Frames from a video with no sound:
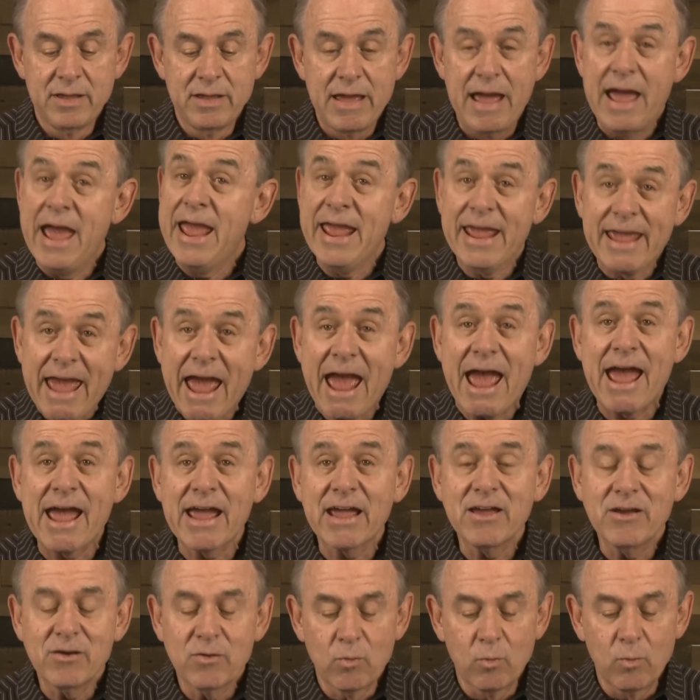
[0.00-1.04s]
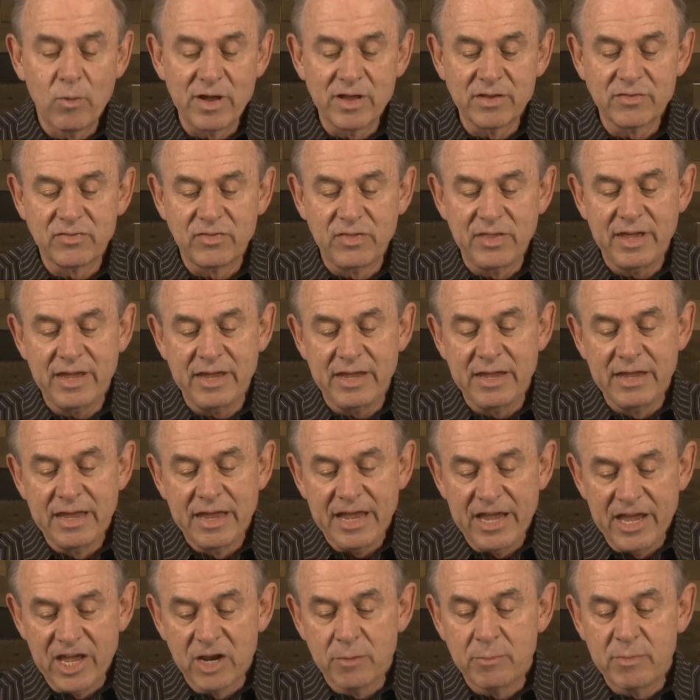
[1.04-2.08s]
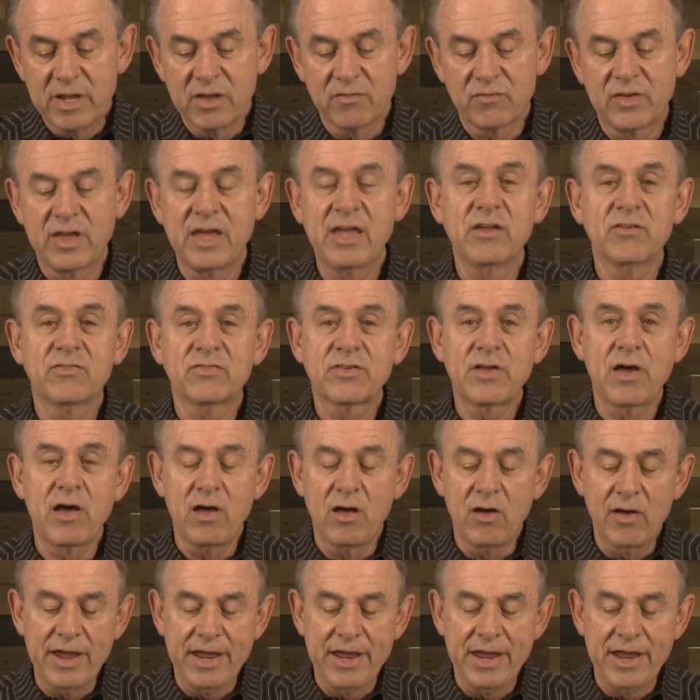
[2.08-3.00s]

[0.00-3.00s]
Agag was the enemy of King Saul,